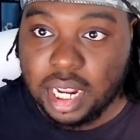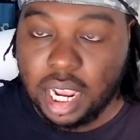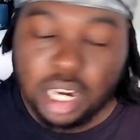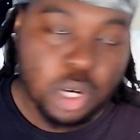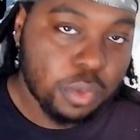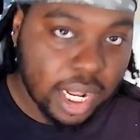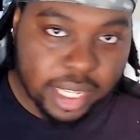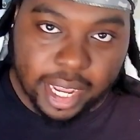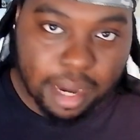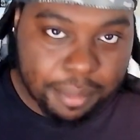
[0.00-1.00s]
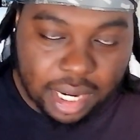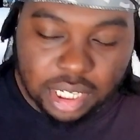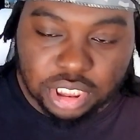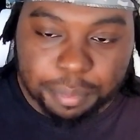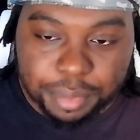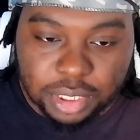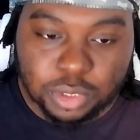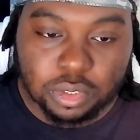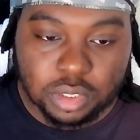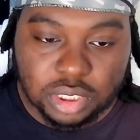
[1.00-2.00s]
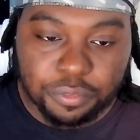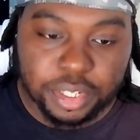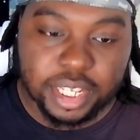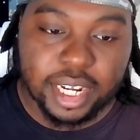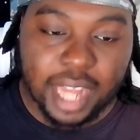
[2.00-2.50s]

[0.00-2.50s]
No, not yet. I'm not going to jump into the software yet.